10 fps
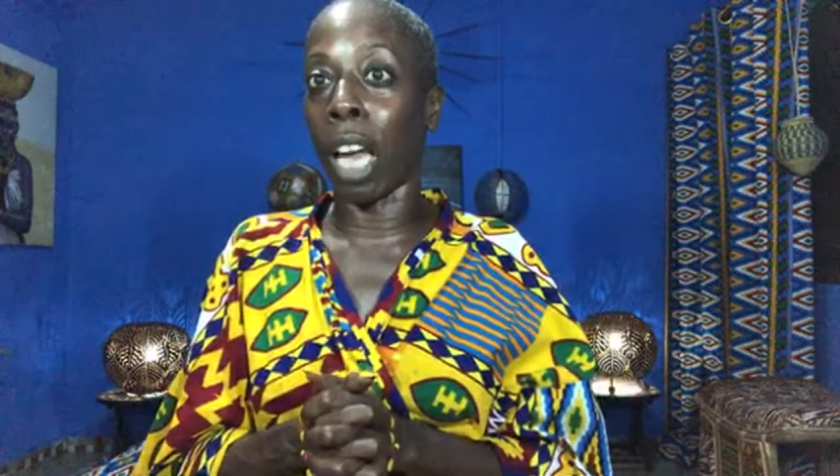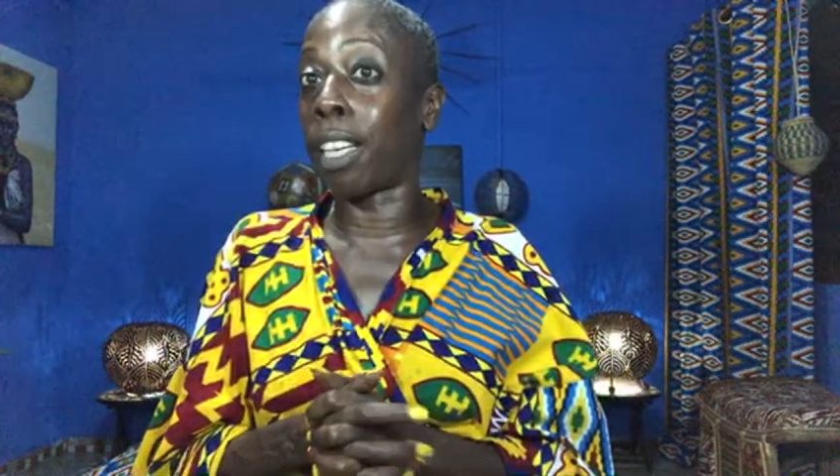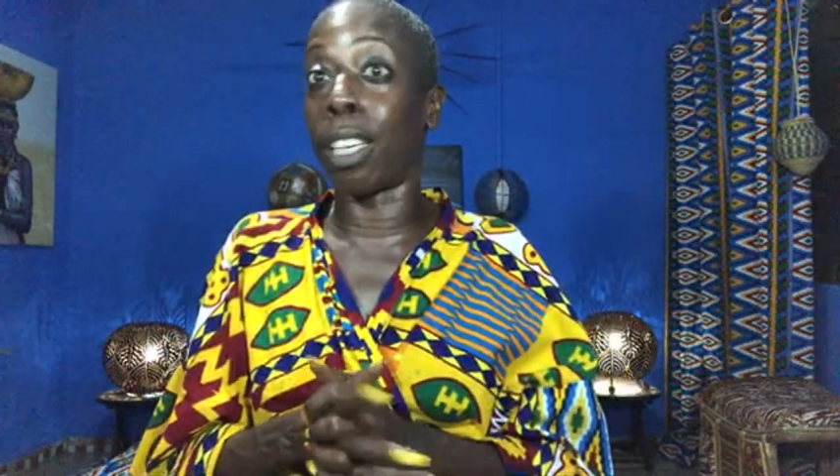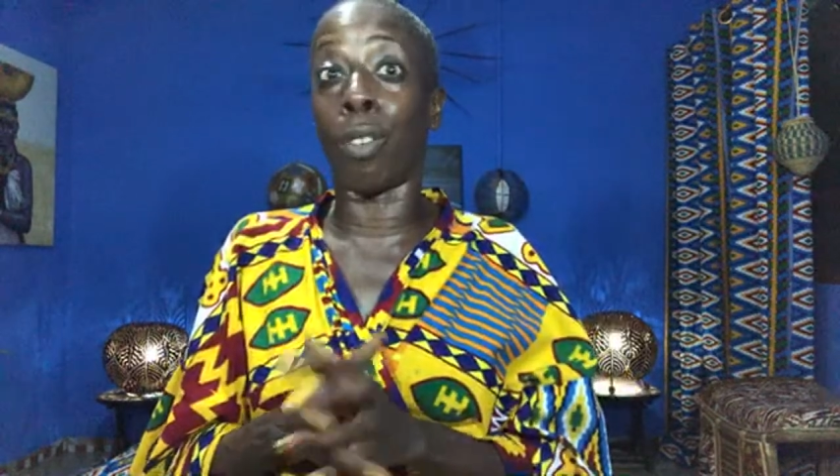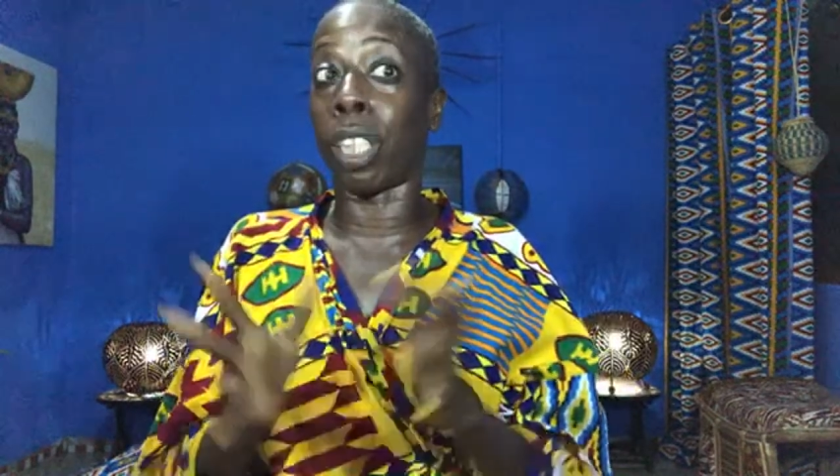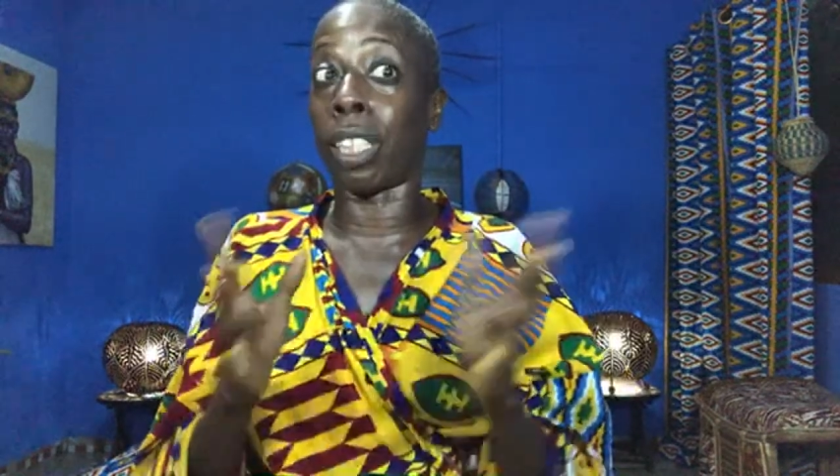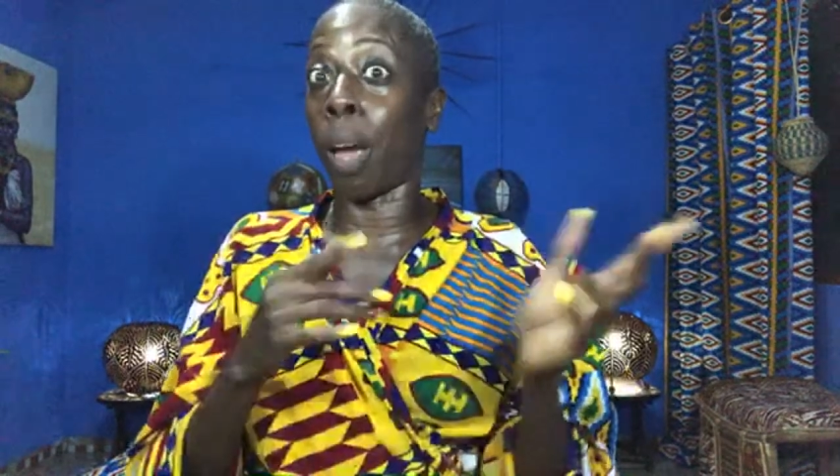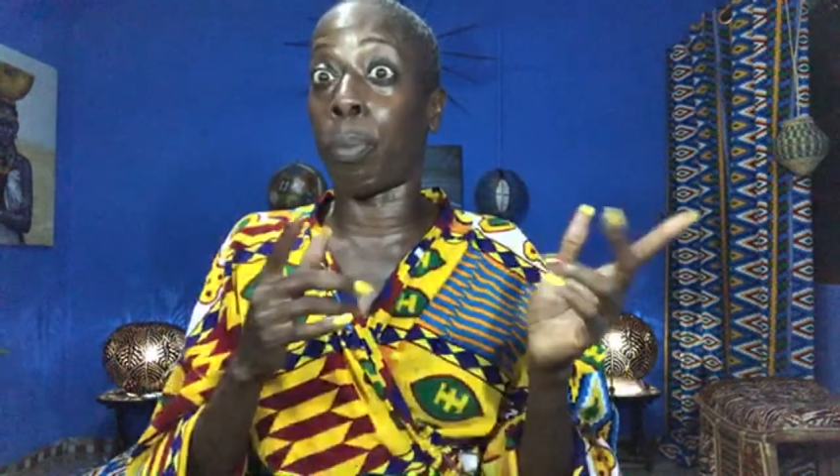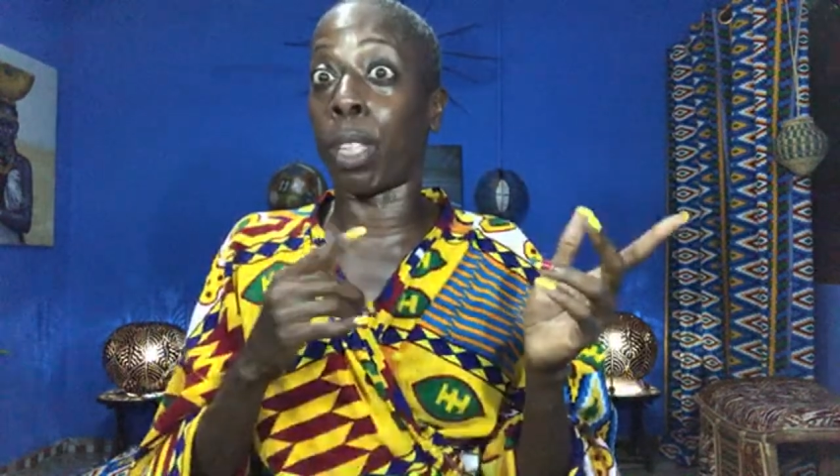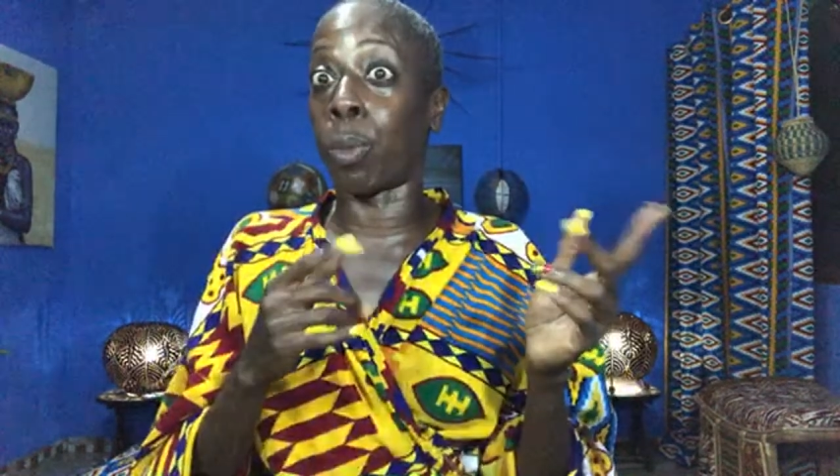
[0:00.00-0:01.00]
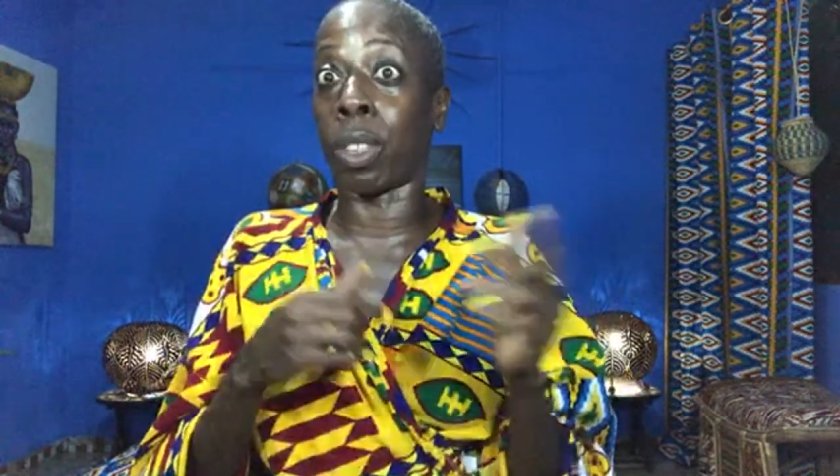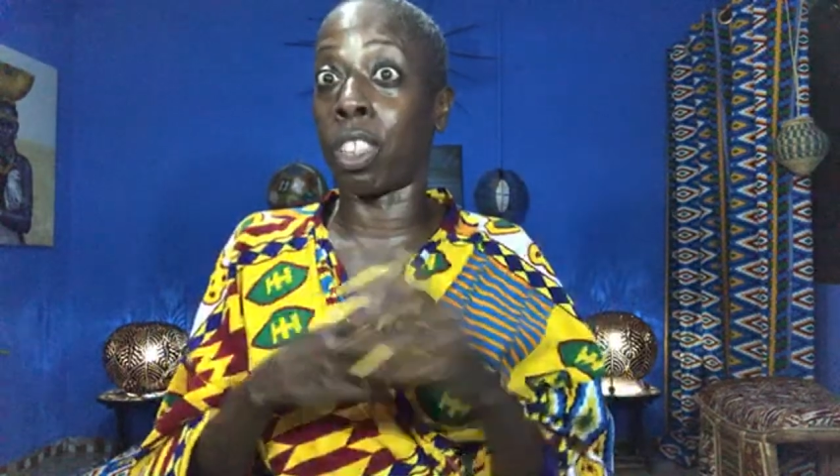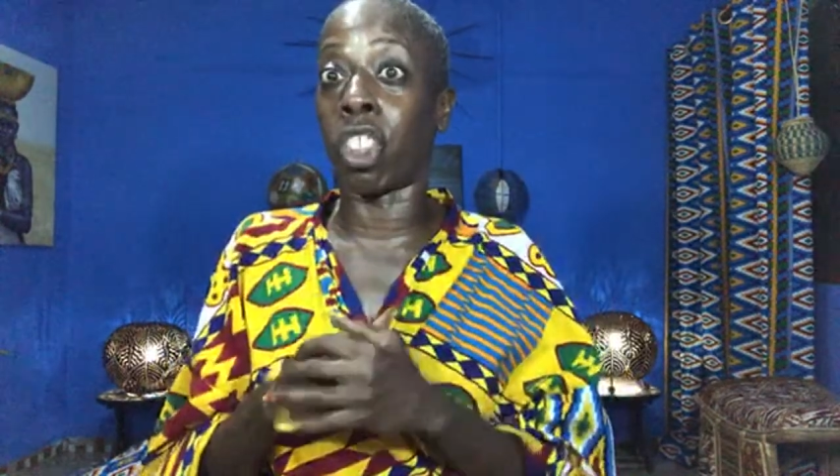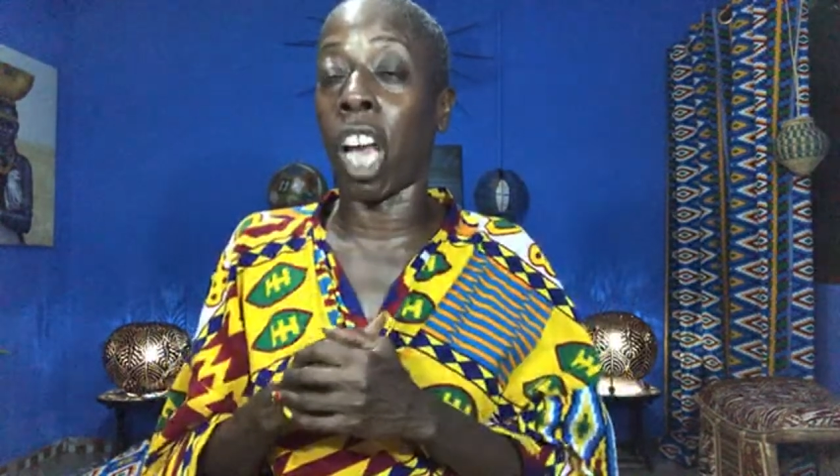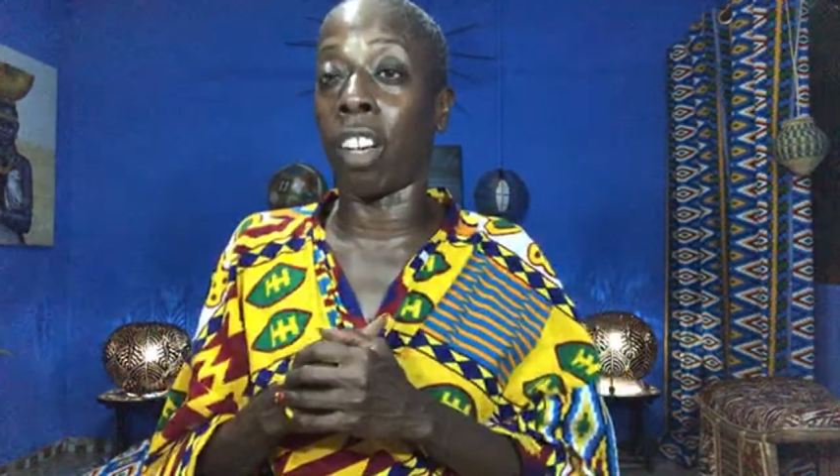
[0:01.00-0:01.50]
I didn't even think that place was as
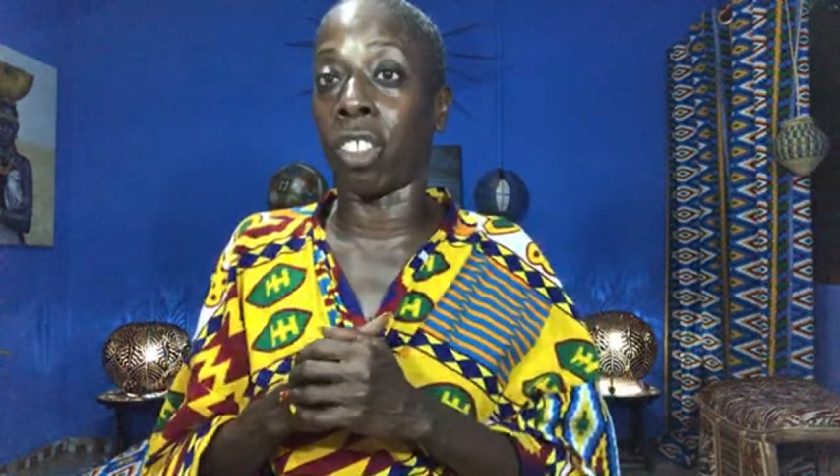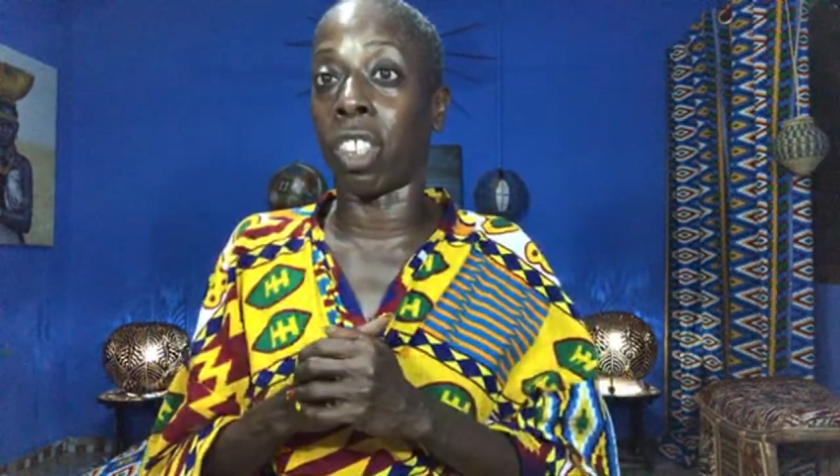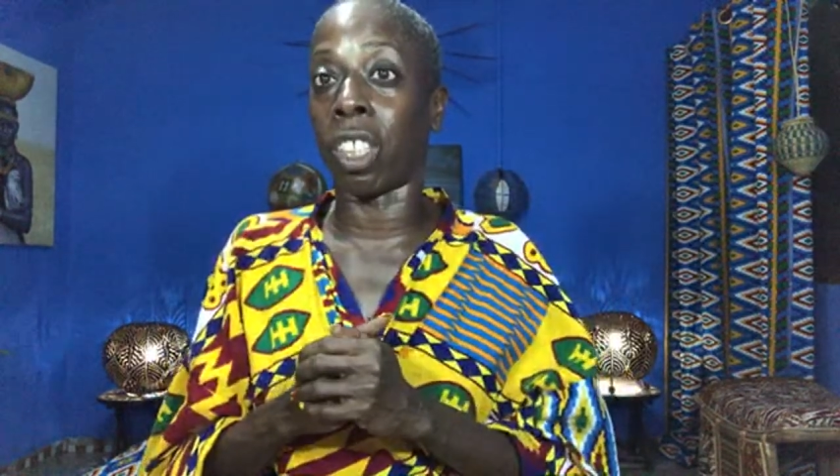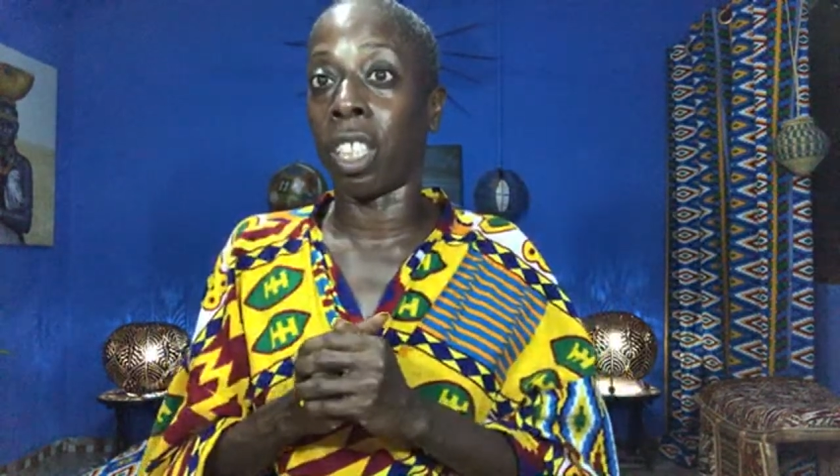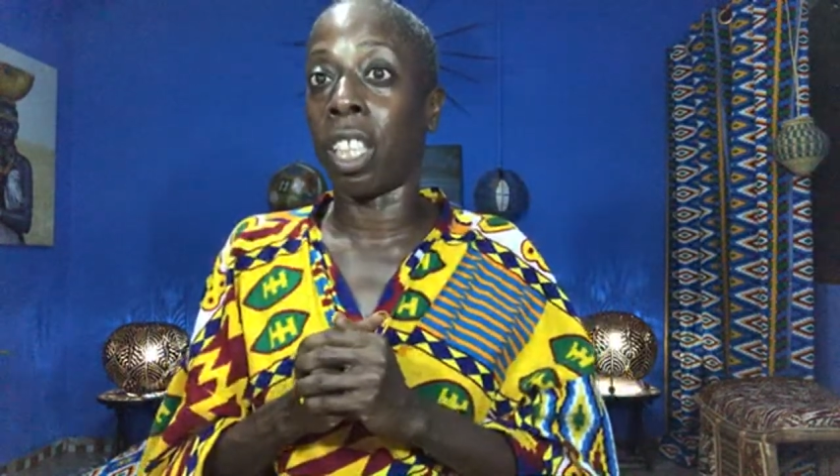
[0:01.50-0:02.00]
challenging.